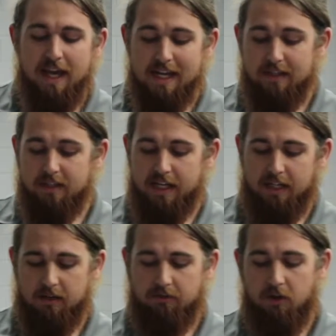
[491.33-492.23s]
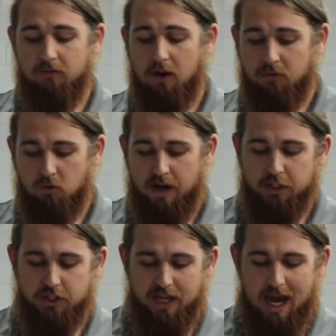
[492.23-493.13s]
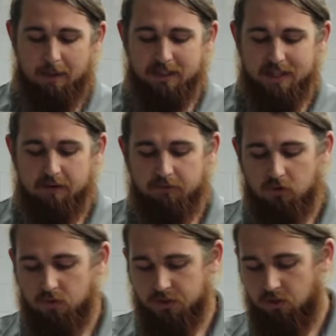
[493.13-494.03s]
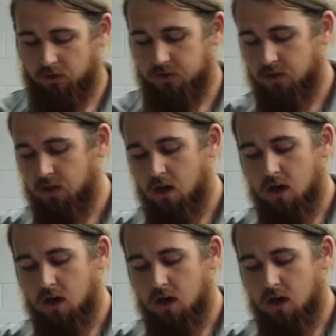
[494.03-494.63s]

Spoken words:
indicative of our voracious appetite for results.